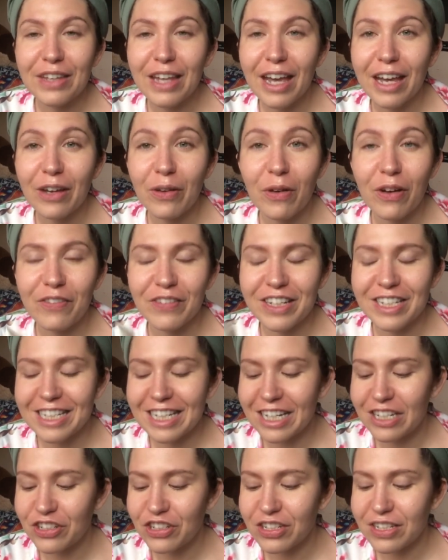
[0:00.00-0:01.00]
I go off on
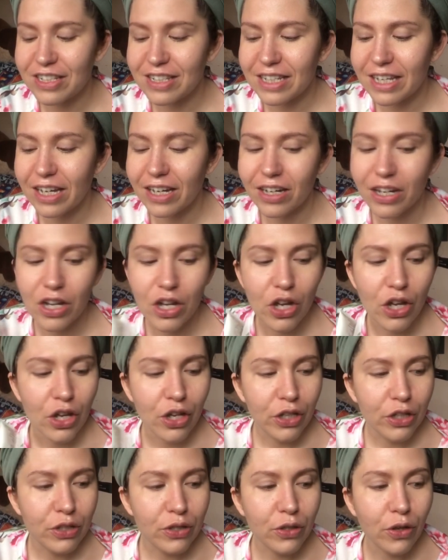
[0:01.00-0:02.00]
tangents here.
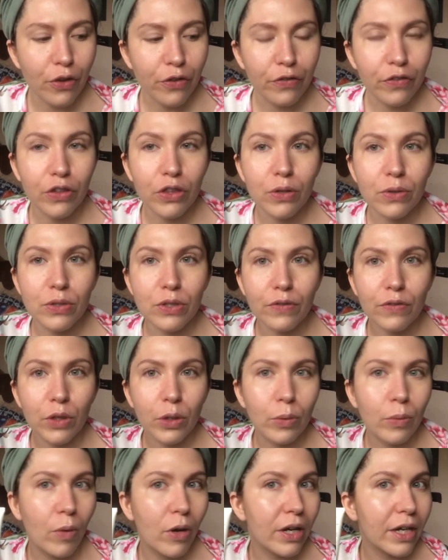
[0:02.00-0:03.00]
So for those of
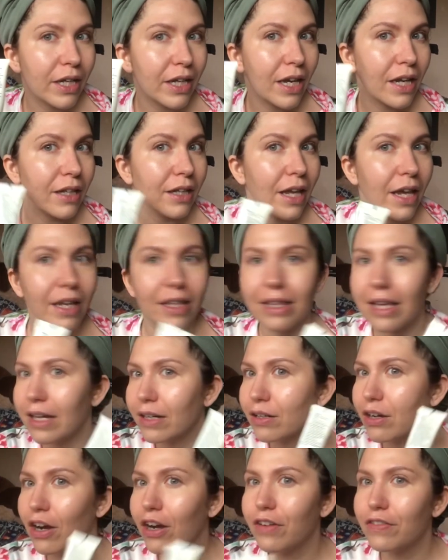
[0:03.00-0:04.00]
you who want to get like
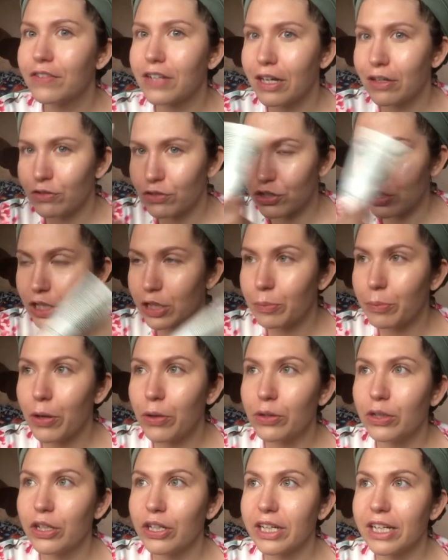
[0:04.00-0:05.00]
that carved out
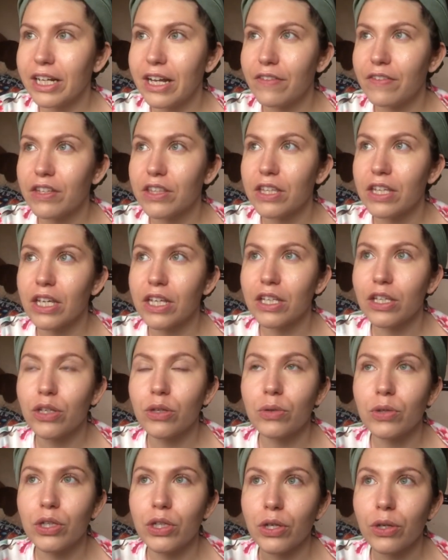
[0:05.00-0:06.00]
cheekbone look and everything,
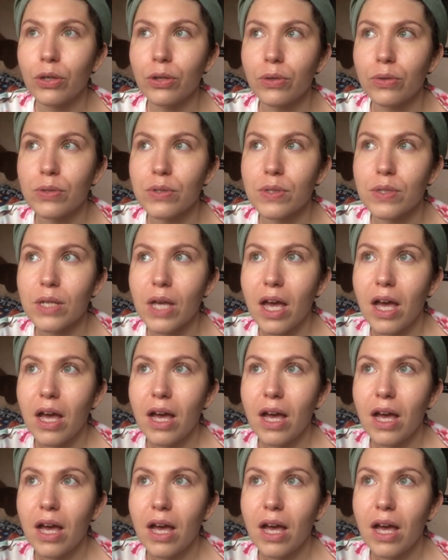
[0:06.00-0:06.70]
you use